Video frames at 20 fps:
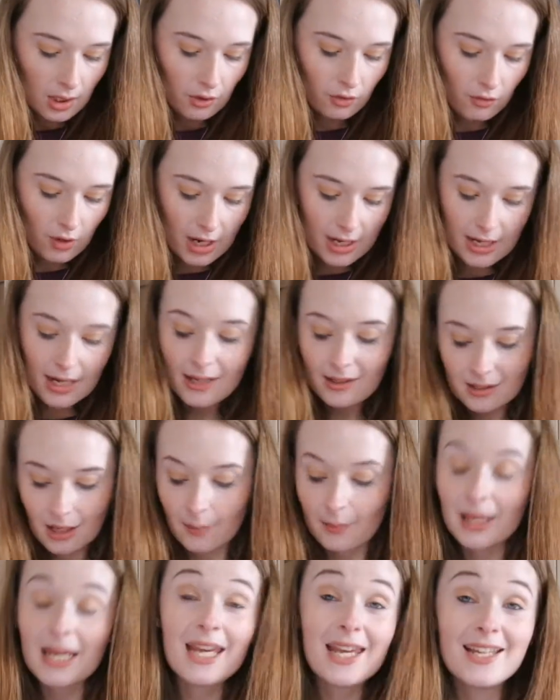Right, next
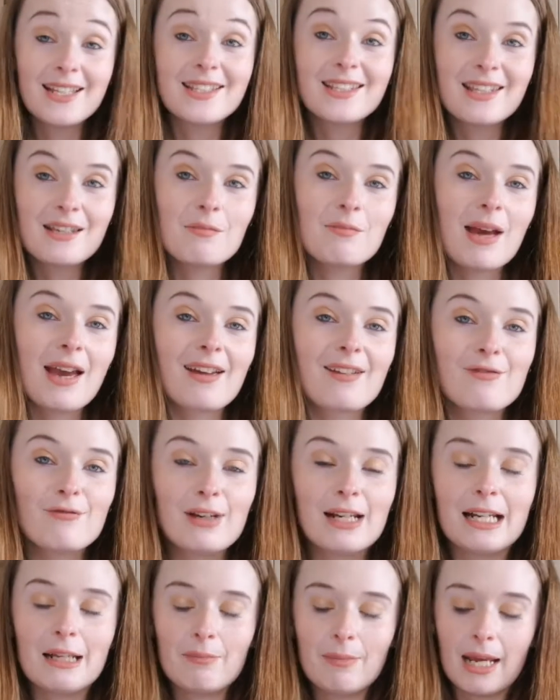up is the MAC
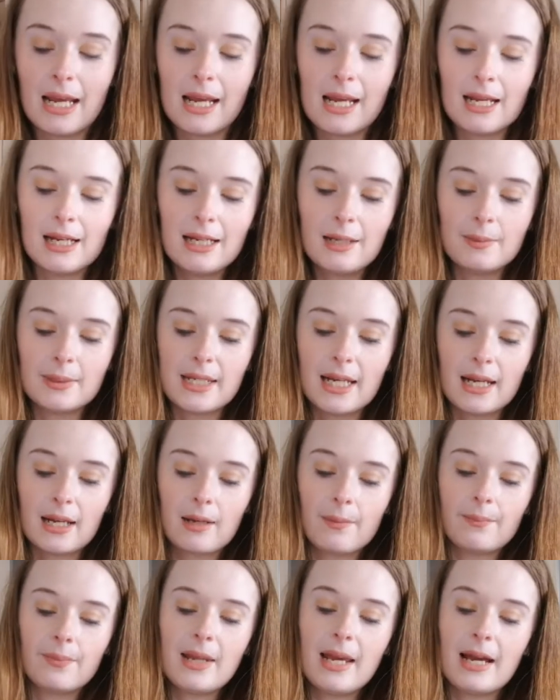Really Me lipstick.
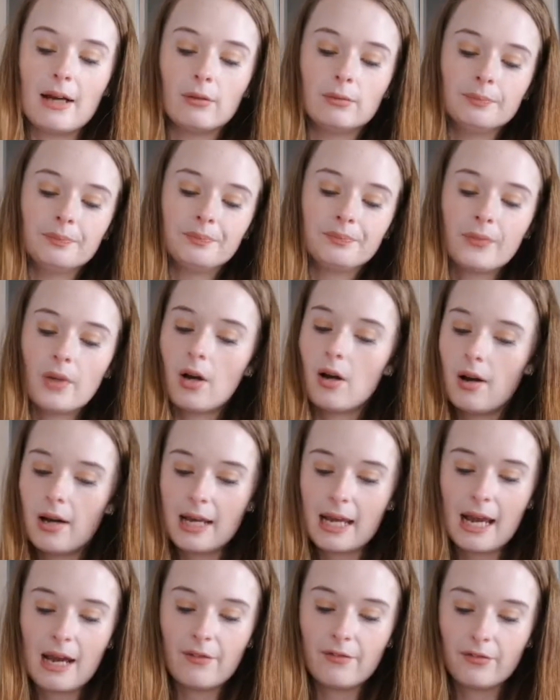Now, I
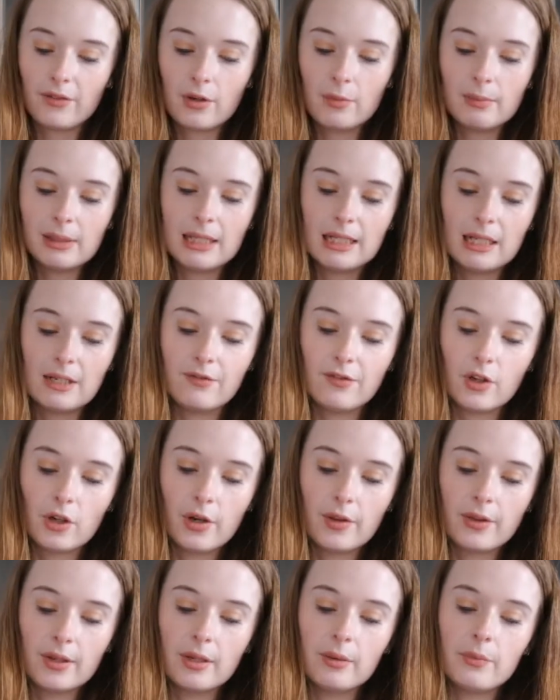have completely
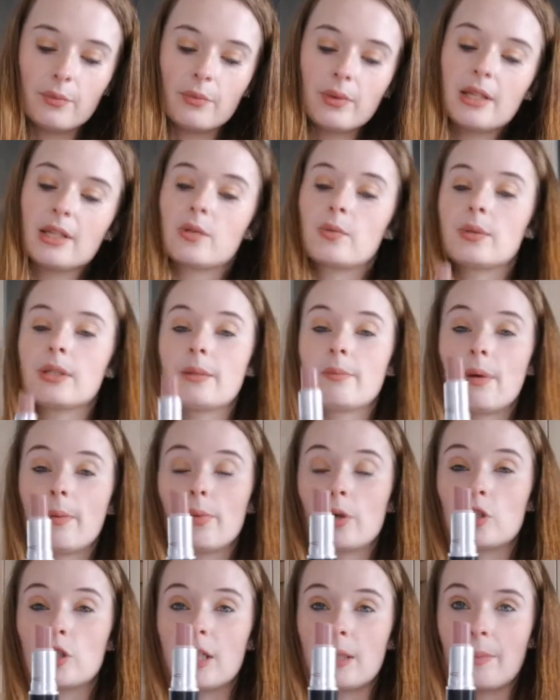forgotten that this was in my
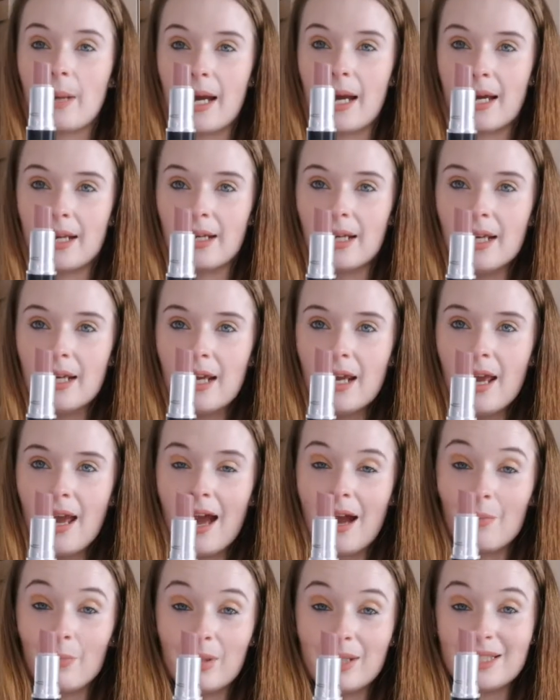project pan,
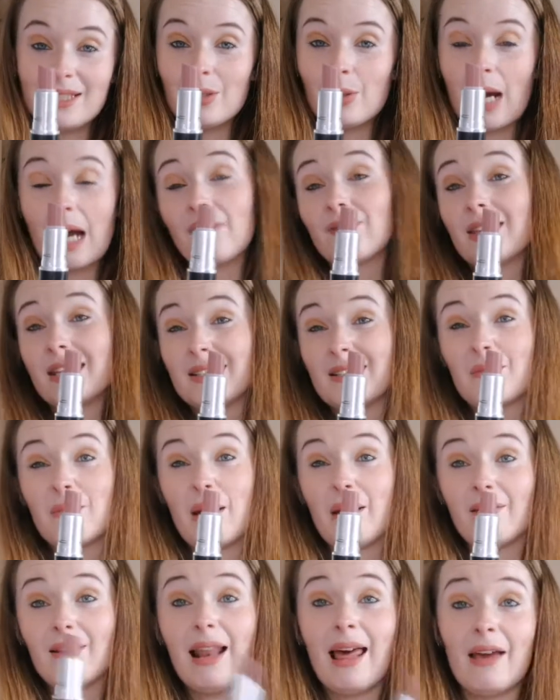and we still have this
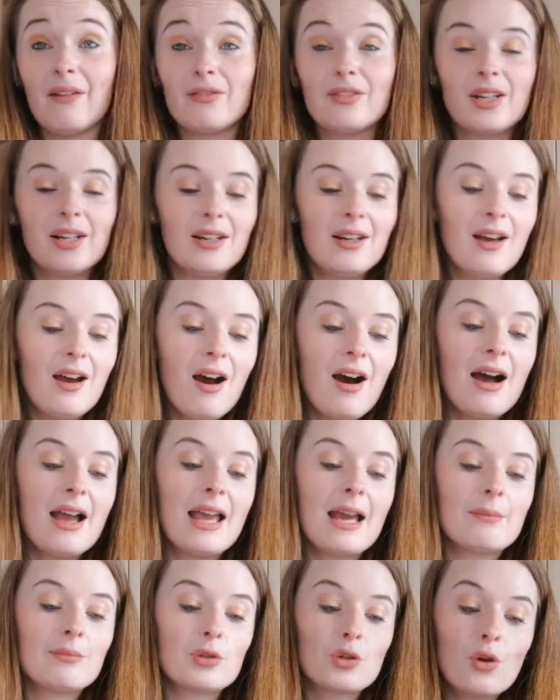amount left. I
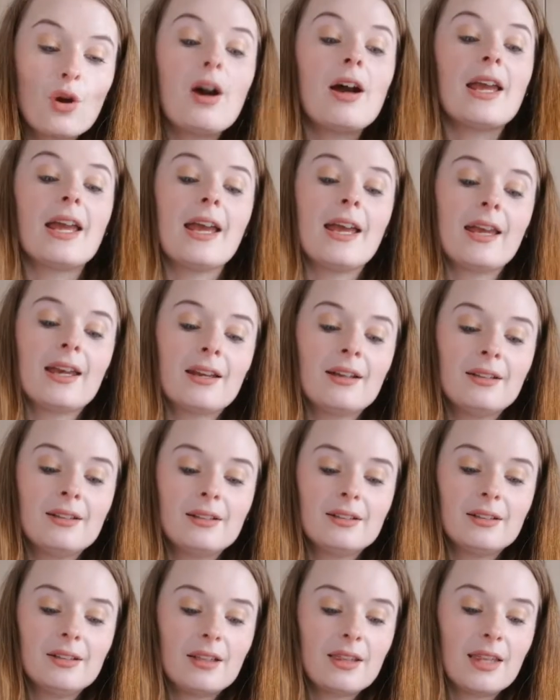am trying.
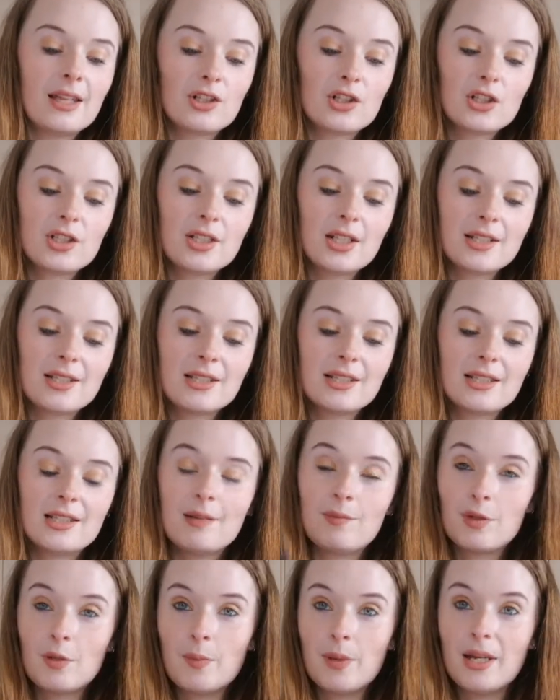There just doesn't
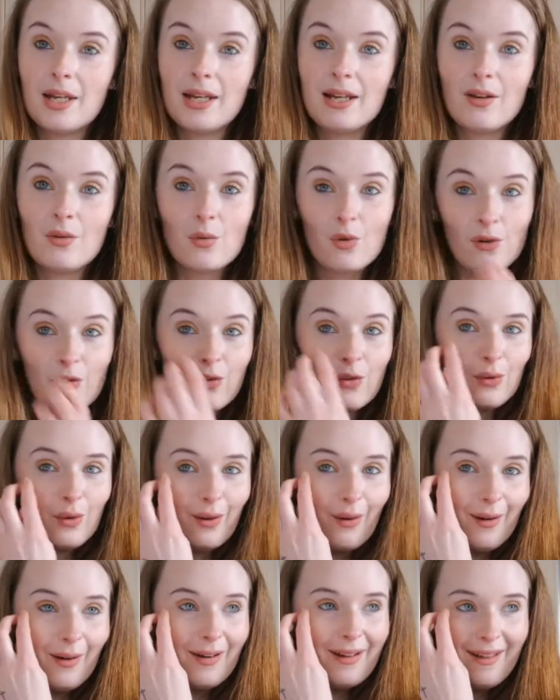seem to be an awful
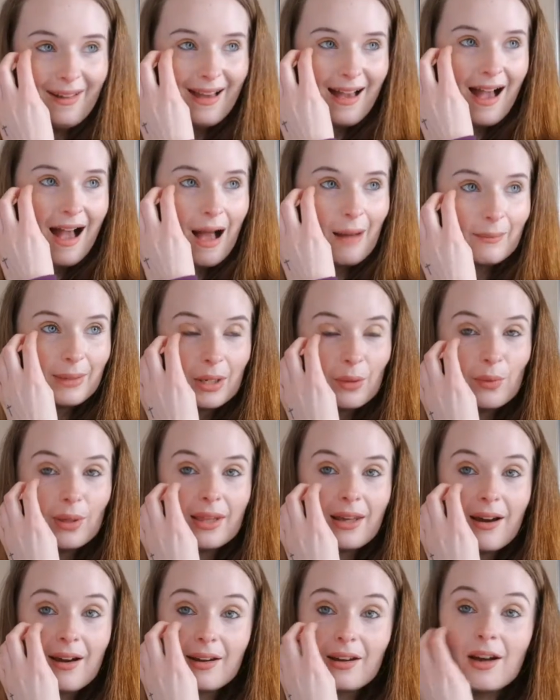lot happening with
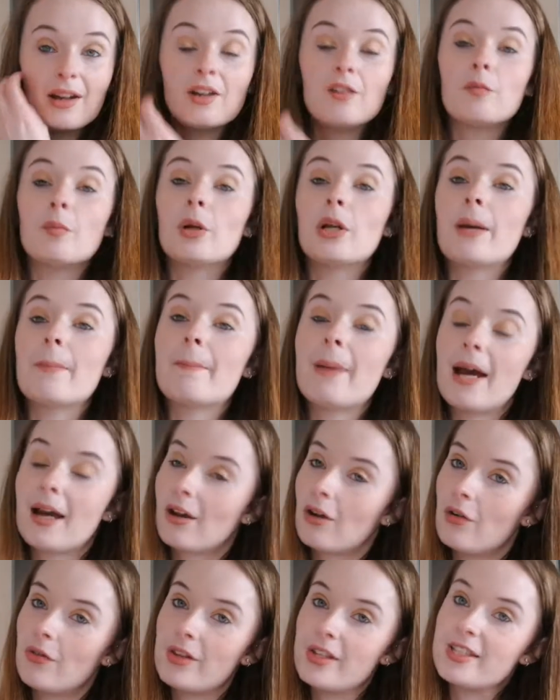it. I kind of put it back
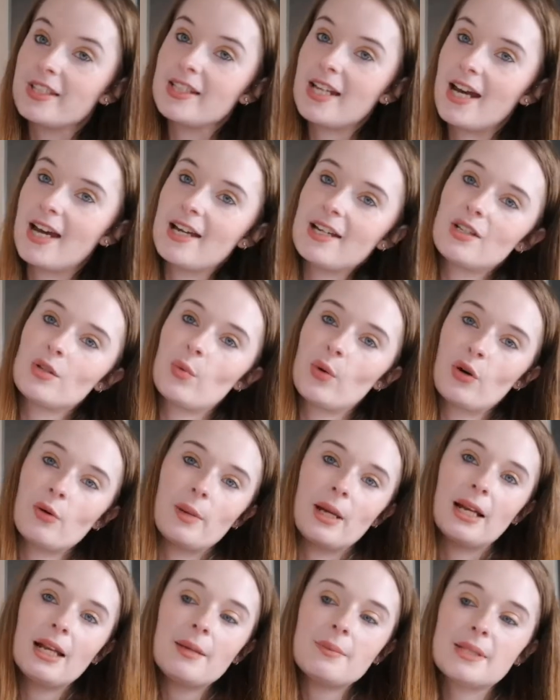on the stand where all
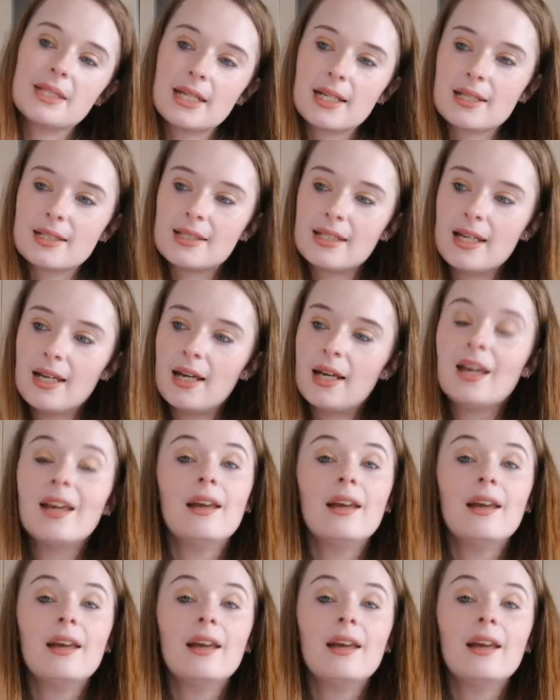my lipsticks sit